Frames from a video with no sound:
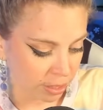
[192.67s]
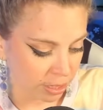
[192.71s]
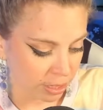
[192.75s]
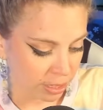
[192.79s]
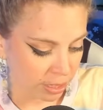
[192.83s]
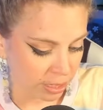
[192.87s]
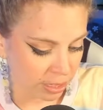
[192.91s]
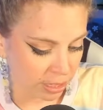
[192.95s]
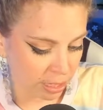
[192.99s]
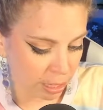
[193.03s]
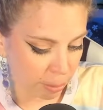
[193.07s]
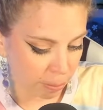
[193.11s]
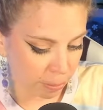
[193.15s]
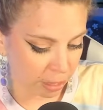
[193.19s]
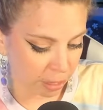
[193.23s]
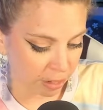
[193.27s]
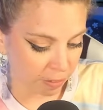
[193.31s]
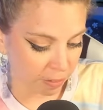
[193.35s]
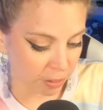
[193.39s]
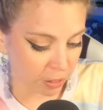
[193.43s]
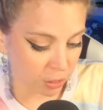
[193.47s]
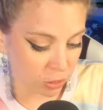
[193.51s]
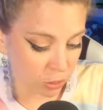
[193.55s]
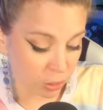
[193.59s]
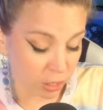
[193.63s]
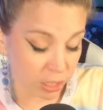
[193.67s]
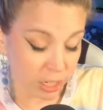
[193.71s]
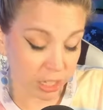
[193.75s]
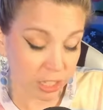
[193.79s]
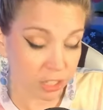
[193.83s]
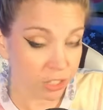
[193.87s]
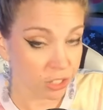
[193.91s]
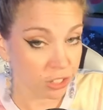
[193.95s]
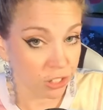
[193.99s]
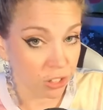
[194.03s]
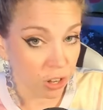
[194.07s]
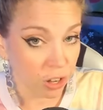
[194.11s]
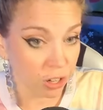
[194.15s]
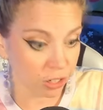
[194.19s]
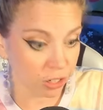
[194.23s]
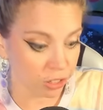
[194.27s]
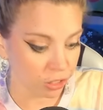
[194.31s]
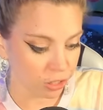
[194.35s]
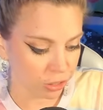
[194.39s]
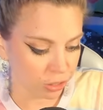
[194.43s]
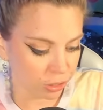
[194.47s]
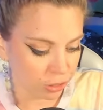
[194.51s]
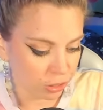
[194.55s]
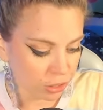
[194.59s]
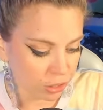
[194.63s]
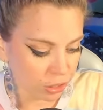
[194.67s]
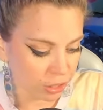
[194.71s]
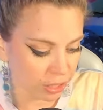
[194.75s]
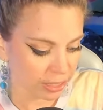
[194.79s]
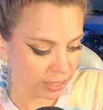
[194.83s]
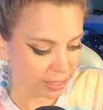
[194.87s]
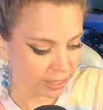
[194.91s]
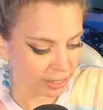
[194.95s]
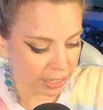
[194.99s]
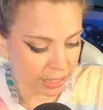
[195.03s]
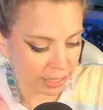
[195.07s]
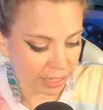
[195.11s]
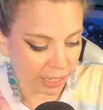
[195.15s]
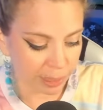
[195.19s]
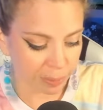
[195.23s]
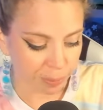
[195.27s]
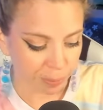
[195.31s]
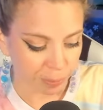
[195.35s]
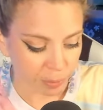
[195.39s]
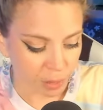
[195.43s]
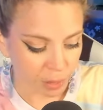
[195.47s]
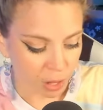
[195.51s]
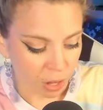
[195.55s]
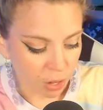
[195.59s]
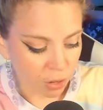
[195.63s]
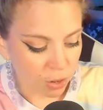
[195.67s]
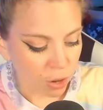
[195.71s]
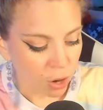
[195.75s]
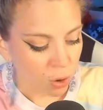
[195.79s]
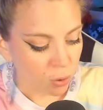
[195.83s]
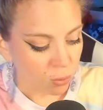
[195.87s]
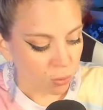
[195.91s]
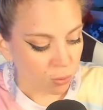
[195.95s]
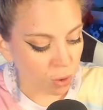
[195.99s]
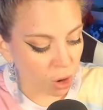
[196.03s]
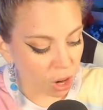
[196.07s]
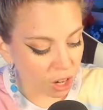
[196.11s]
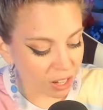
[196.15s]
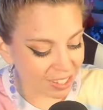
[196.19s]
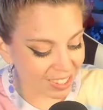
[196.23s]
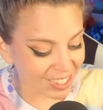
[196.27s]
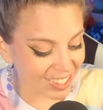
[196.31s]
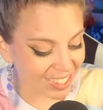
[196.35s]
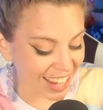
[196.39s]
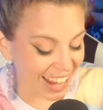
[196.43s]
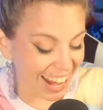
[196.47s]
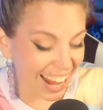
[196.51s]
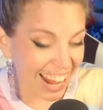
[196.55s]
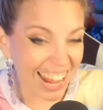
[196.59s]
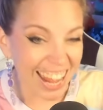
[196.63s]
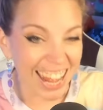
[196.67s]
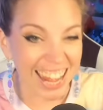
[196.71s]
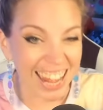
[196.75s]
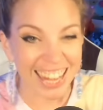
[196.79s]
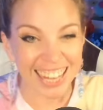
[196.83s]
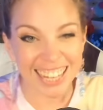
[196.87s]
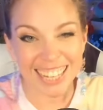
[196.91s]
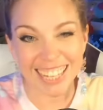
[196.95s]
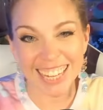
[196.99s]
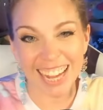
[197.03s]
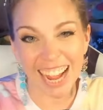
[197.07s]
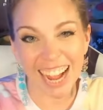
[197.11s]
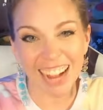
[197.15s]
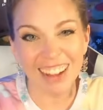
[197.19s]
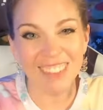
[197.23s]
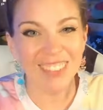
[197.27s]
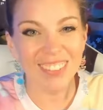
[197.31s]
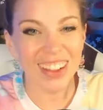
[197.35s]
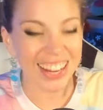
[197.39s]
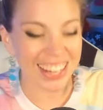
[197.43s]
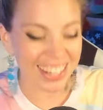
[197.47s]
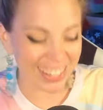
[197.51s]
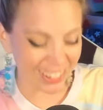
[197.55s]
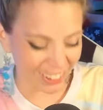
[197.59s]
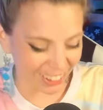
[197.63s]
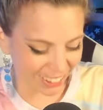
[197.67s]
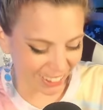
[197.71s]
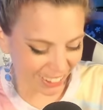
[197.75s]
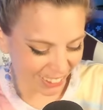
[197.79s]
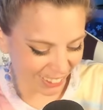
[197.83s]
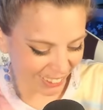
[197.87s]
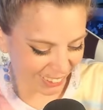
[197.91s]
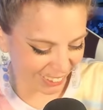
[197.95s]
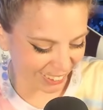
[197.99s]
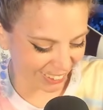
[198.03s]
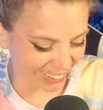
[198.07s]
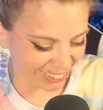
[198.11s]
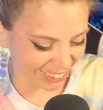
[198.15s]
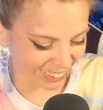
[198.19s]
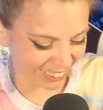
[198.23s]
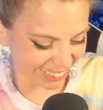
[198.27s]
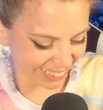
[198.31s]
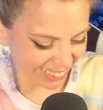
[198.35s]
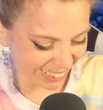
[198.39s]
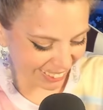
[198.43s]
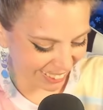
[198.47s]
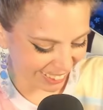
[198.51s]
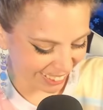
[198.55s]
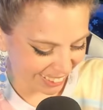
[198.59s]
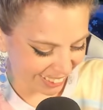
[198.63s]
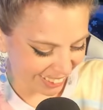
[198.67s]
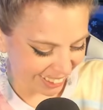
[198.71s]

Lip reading: something of the sort. It's a song too, so you can sing it. Roxanne, yeah, my girl.